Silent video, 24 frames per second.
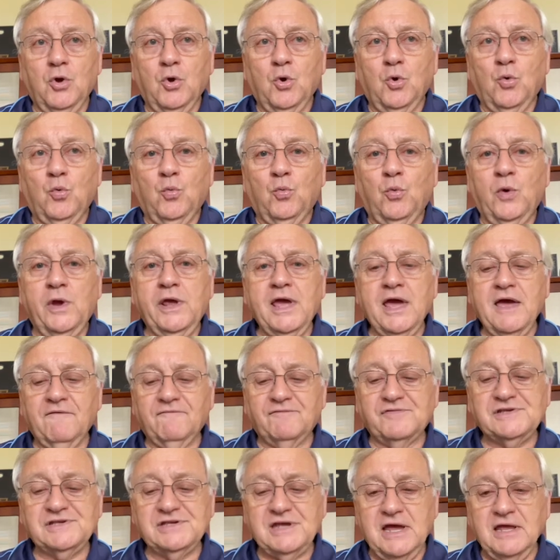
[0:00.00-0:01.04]
We have
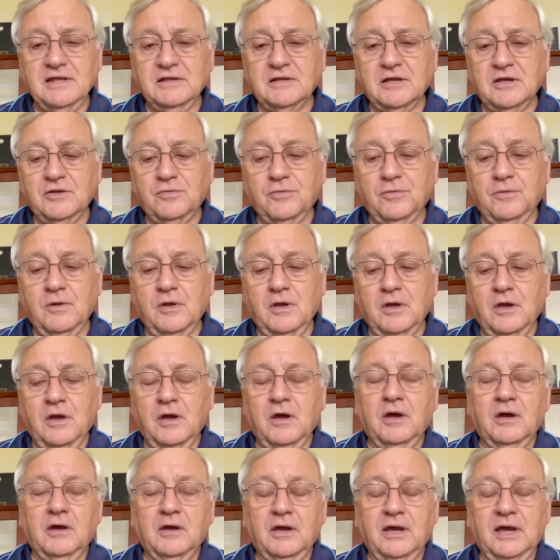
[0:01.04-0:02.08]
set
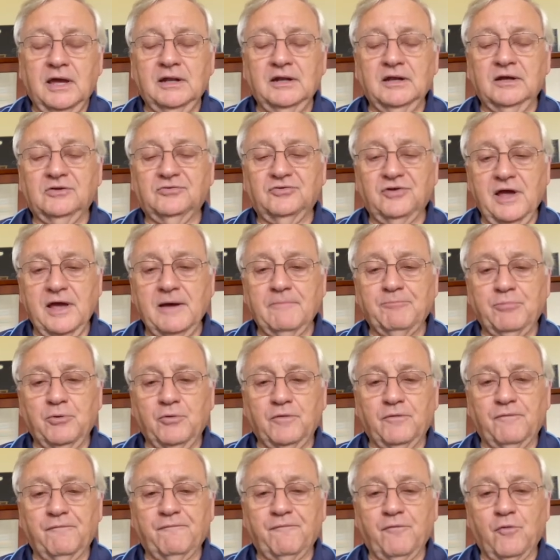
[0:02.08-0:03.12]
an example
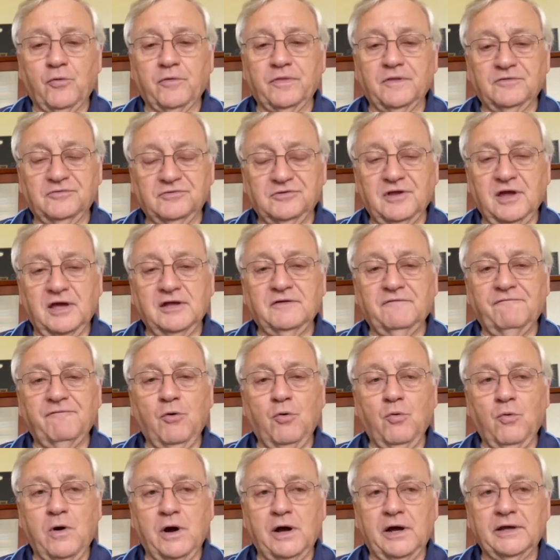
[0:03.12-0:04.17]
for the state of
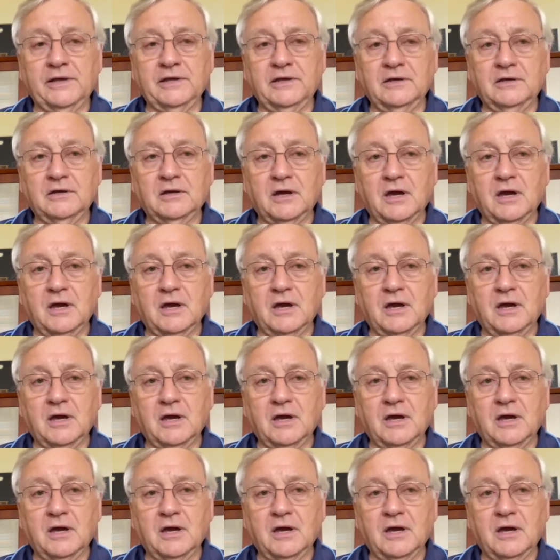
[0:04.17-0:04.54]
Hawaii